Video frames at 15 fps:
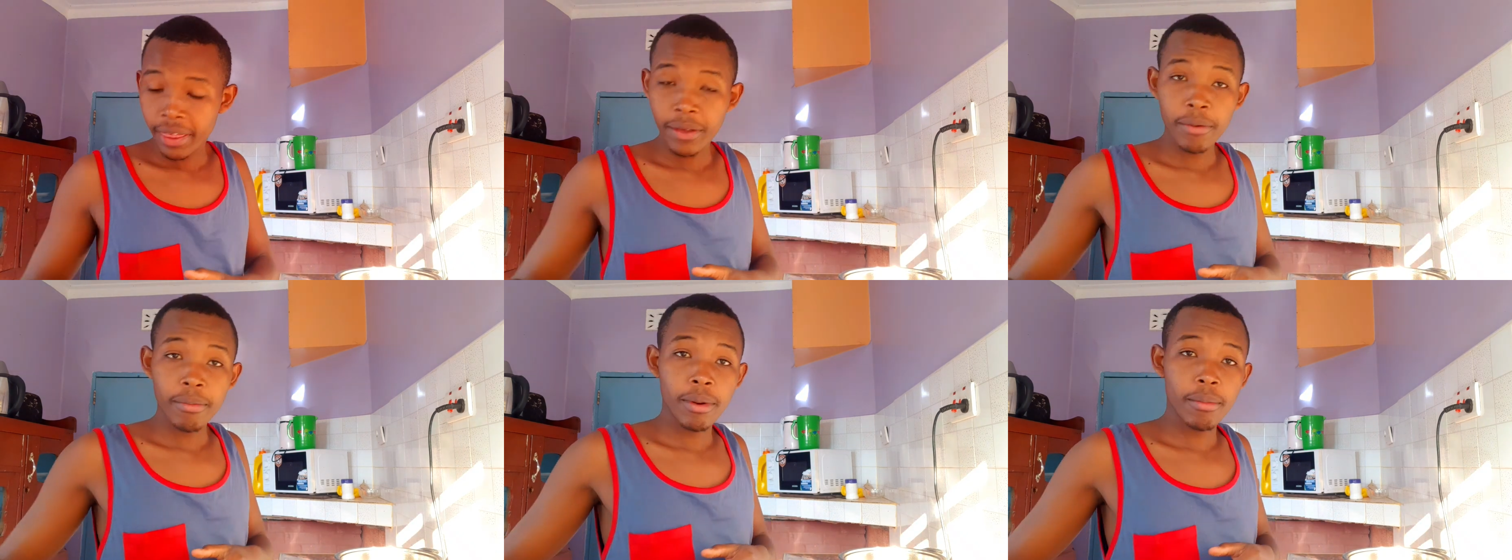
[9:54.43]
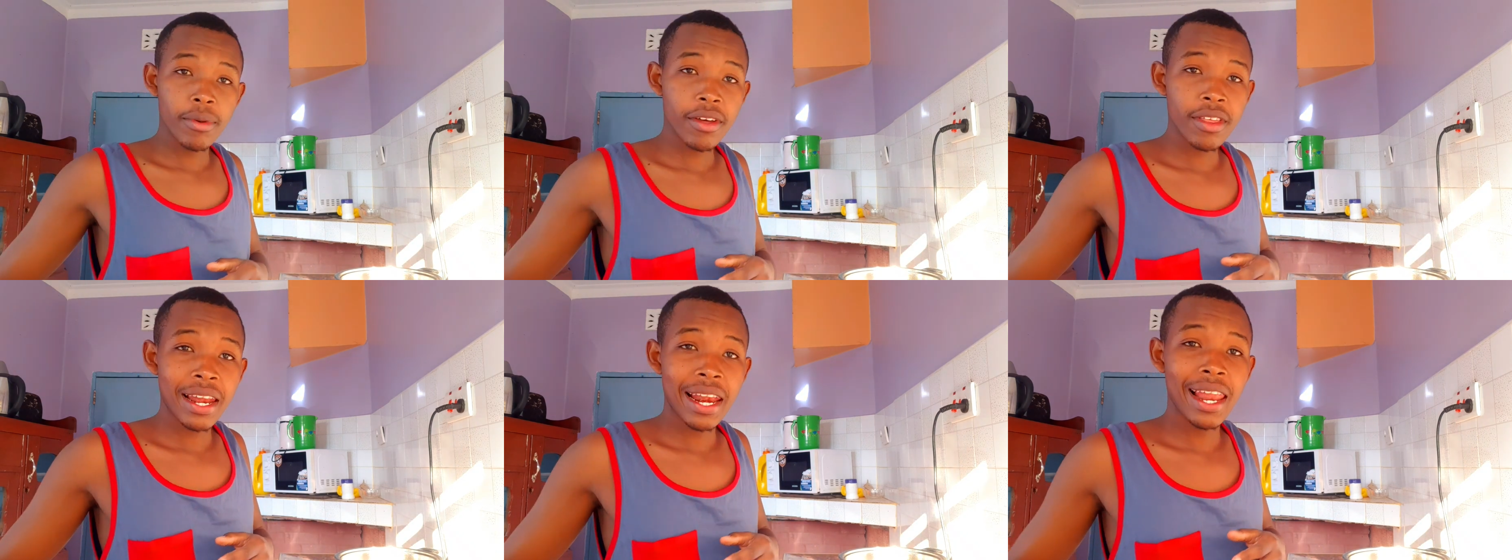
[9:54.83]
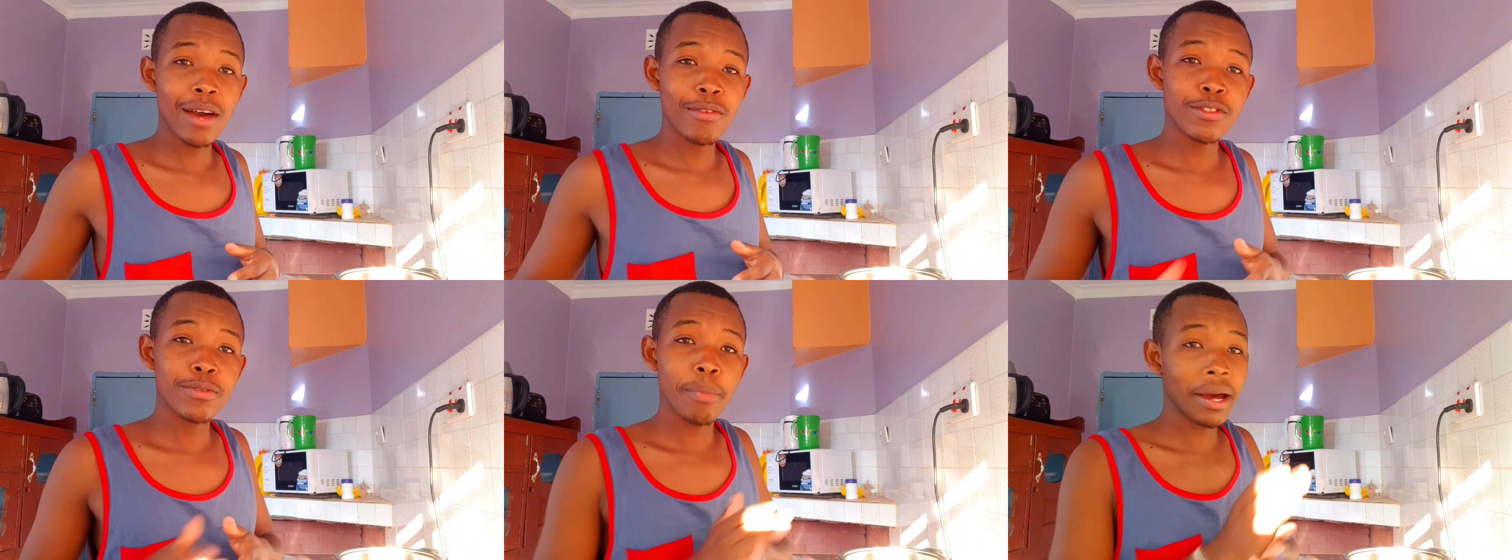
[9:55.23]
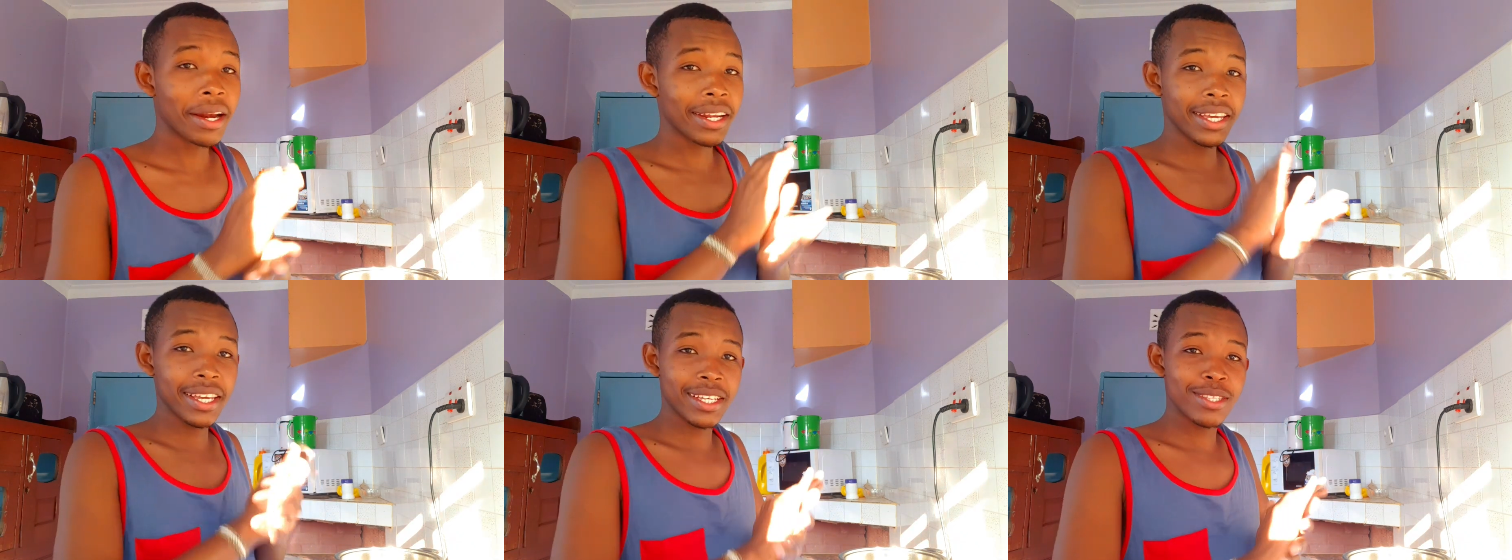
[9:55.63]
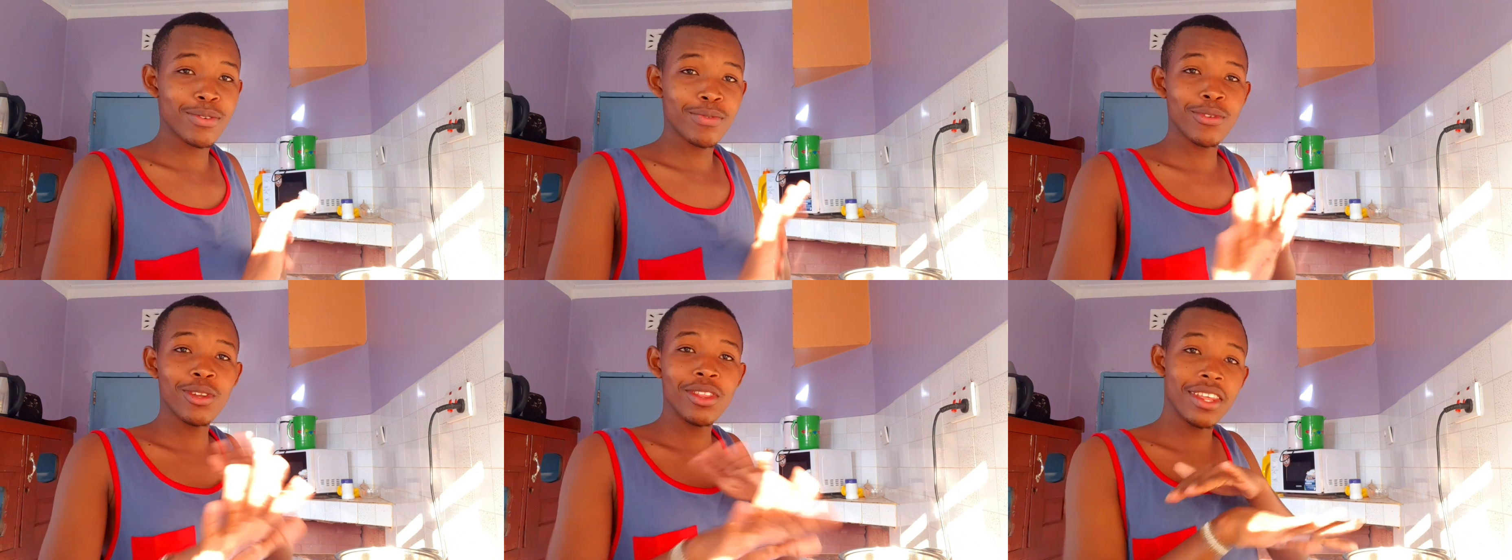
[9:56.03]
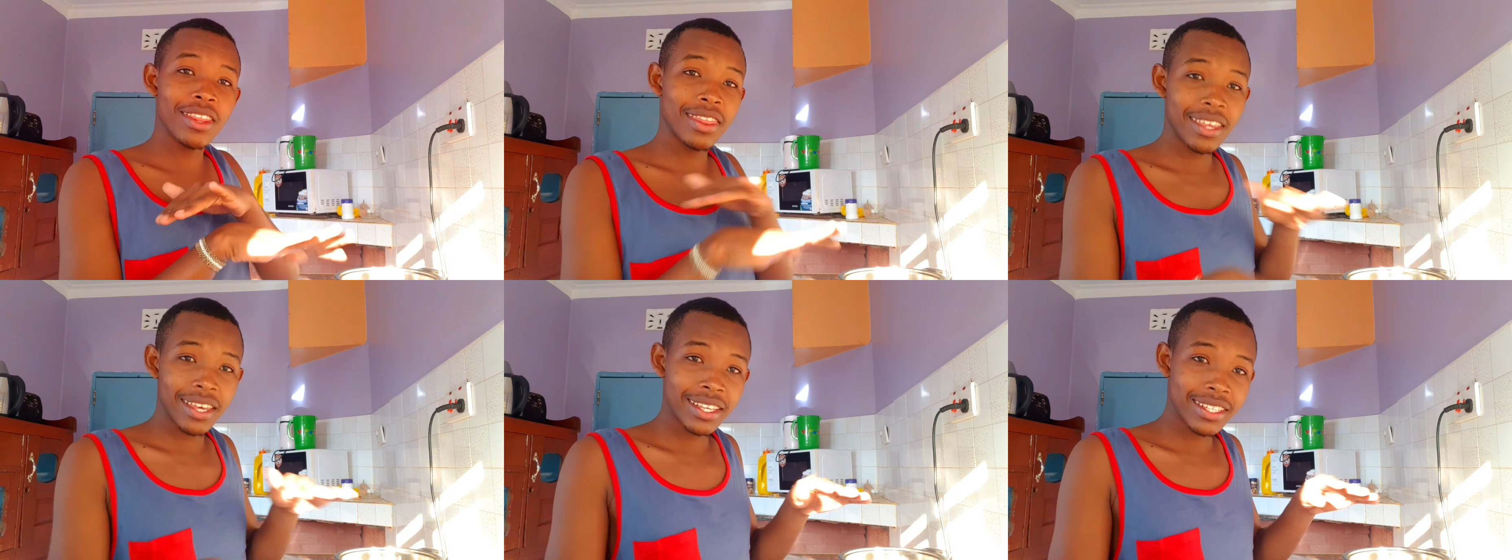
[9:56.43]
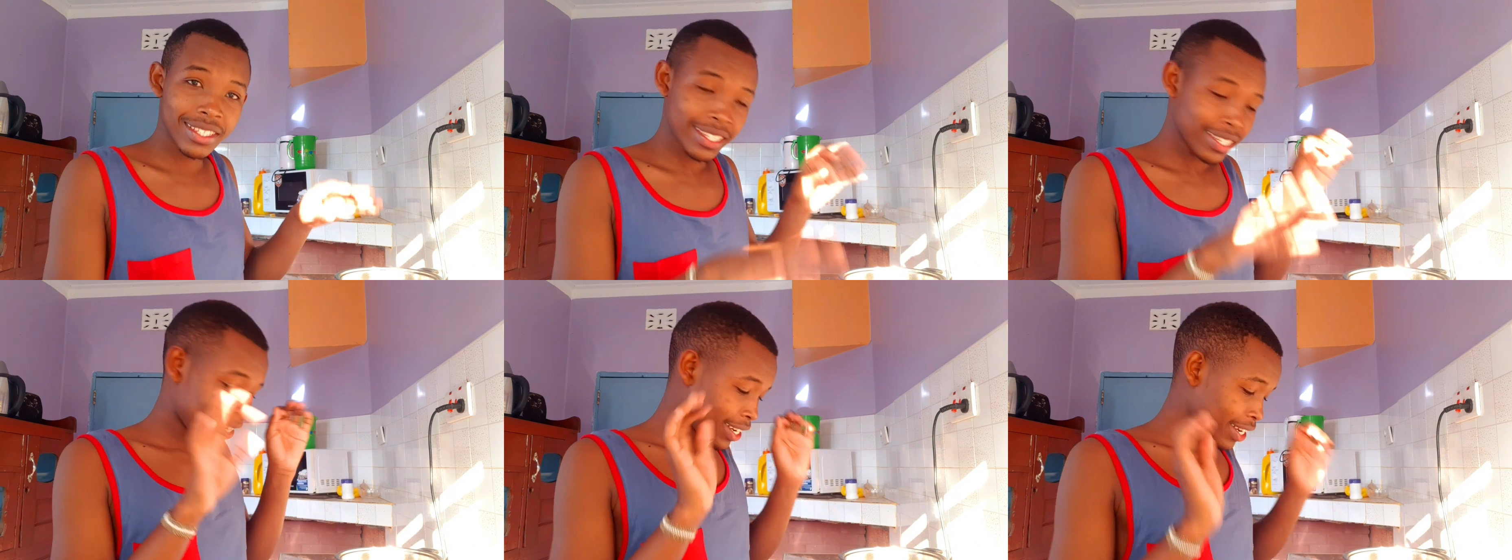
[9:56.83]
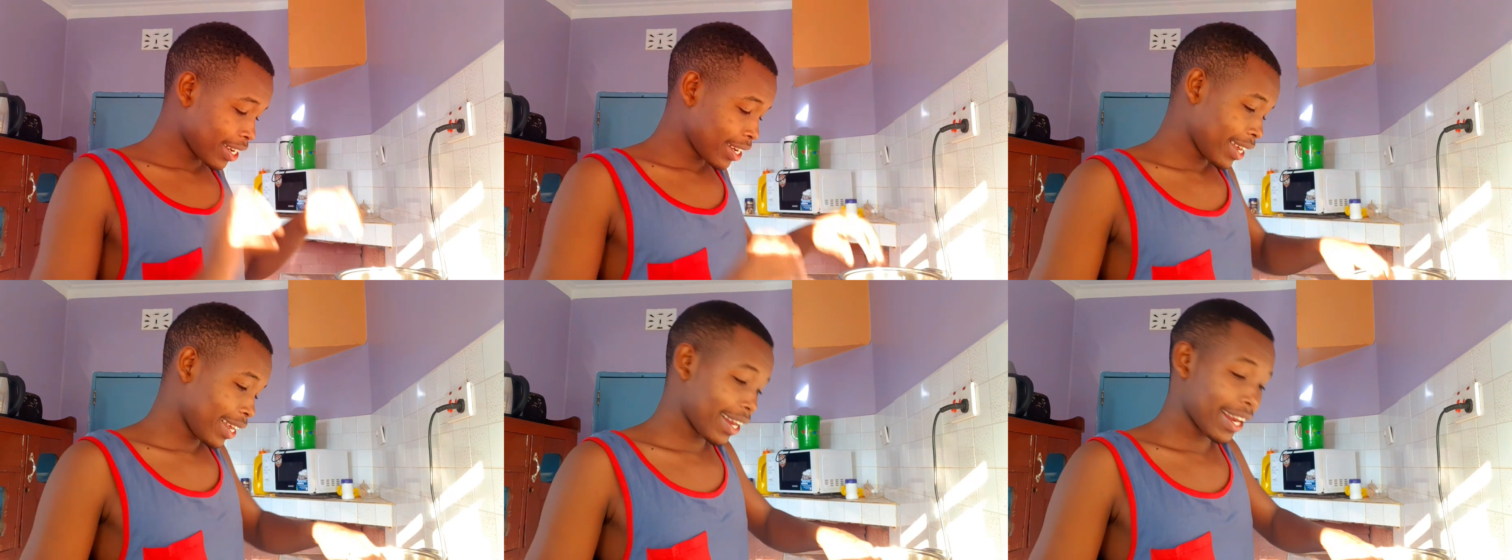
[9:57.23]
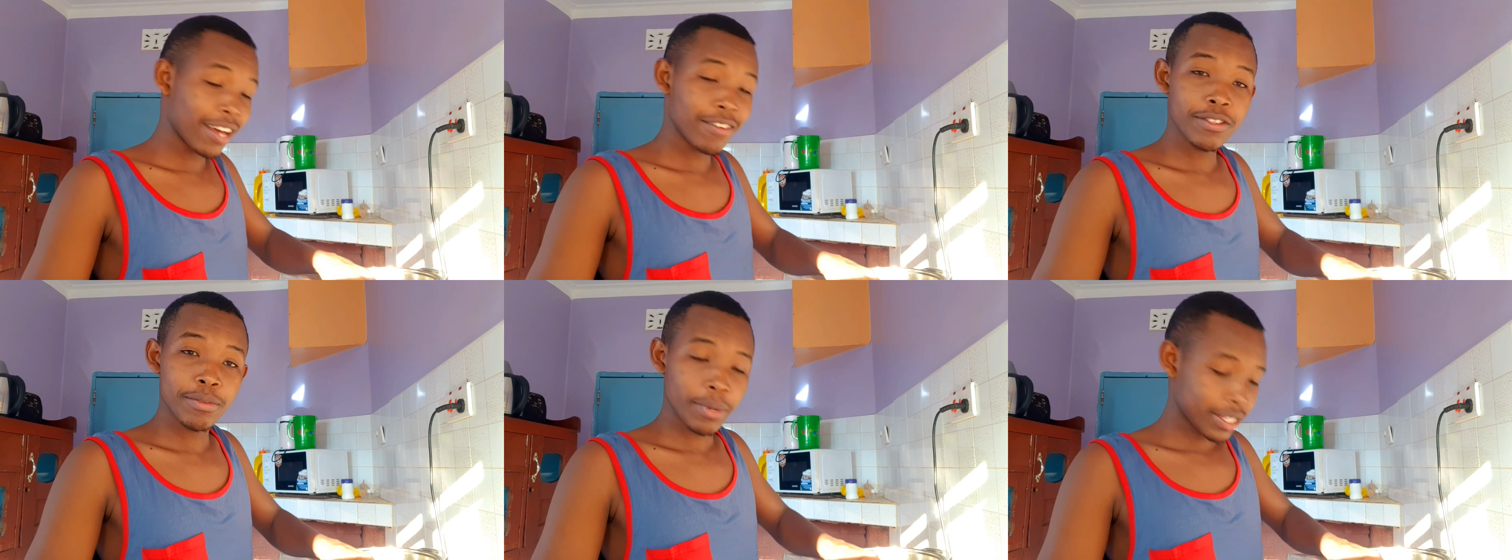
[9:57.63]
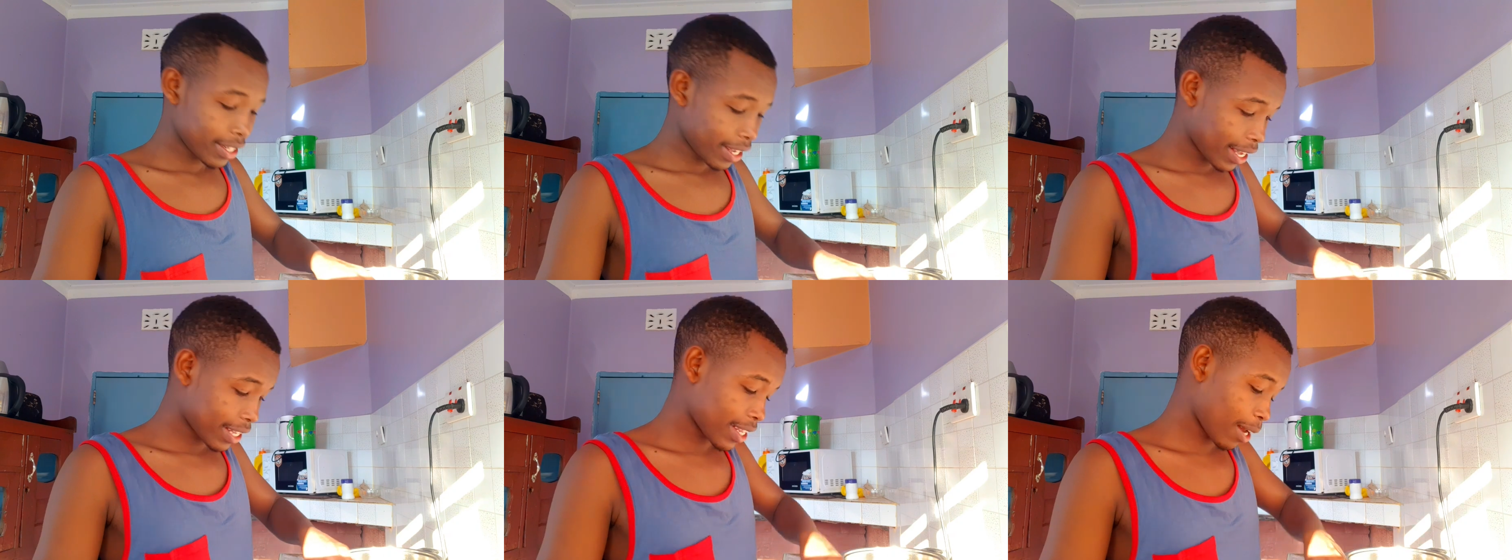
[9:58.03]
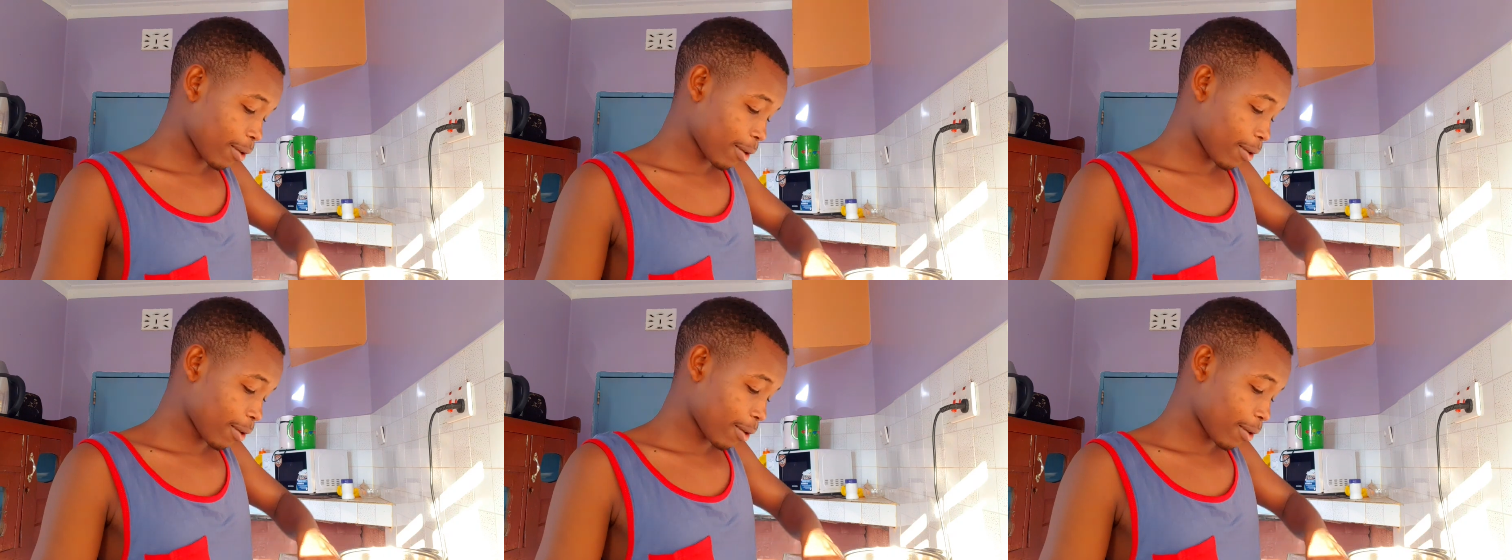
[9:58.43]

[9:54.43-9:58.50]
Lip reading: My brother loves pancakes. Of all the things, he loves pancakes.